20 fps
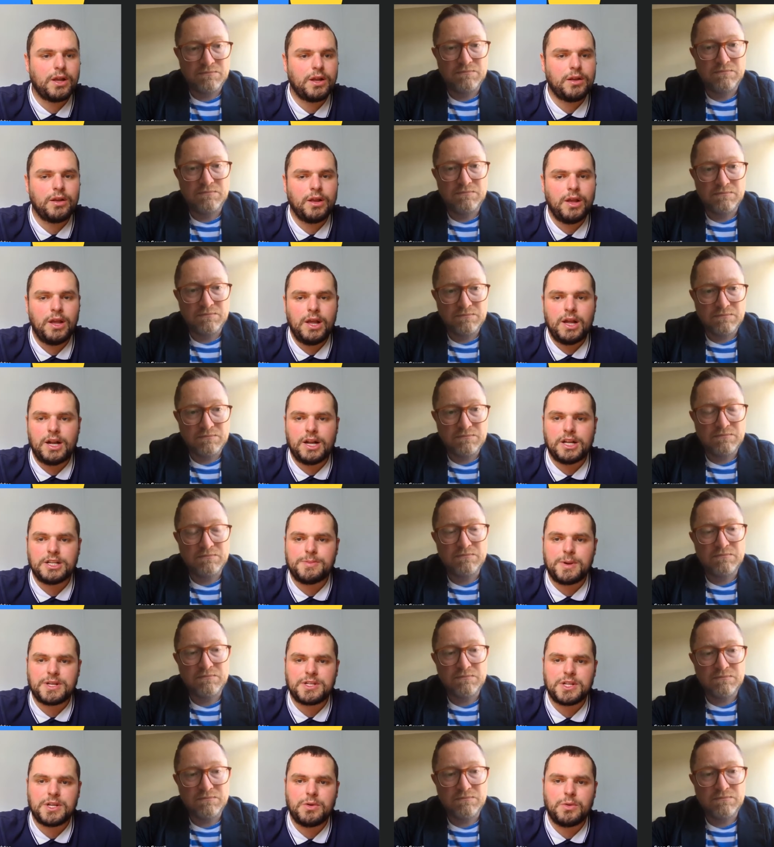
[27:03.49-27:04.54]
Speaker 1: and and
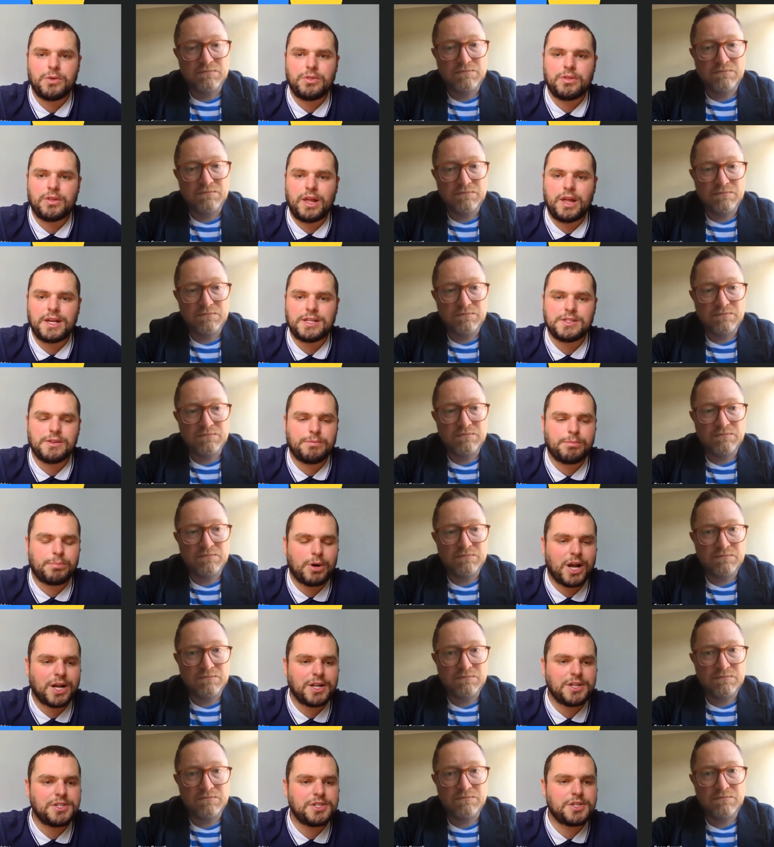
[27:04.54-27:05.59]
especially with the likes of
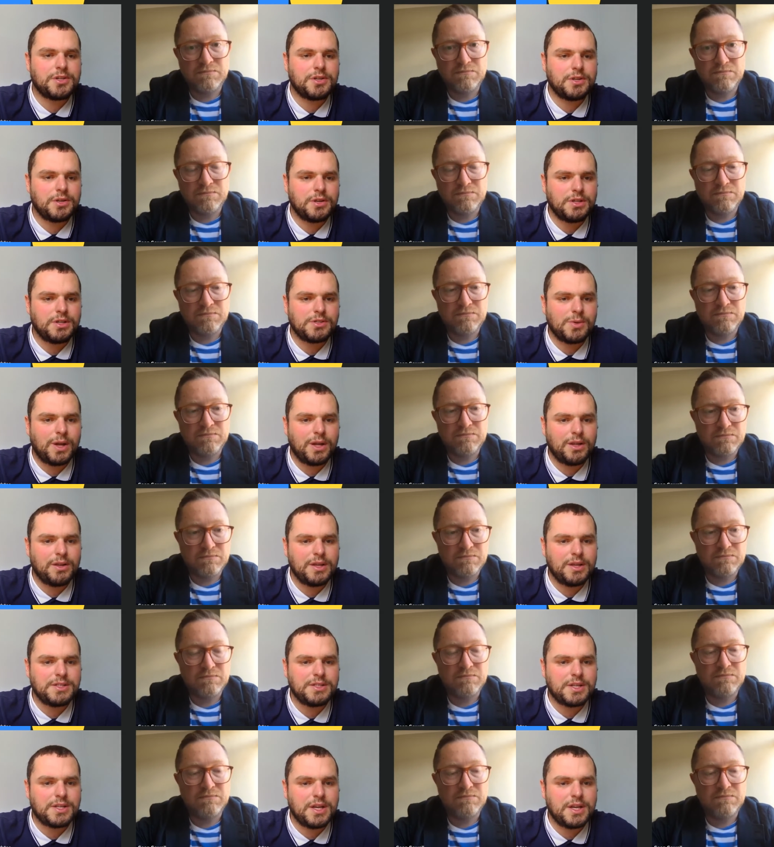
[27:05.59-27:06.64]
Branch as well
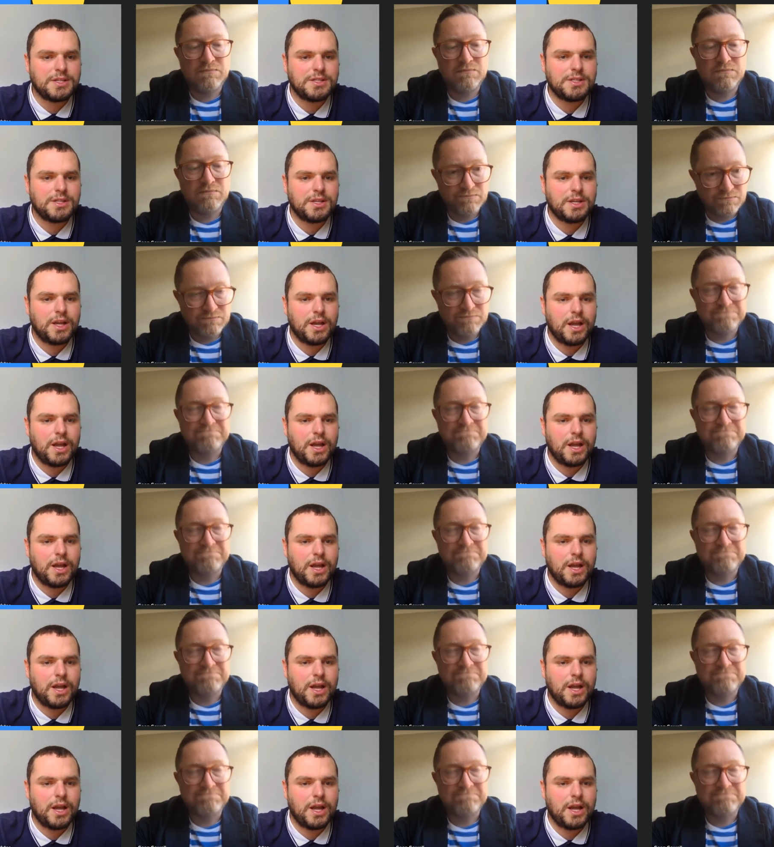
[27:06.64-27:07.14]
these days.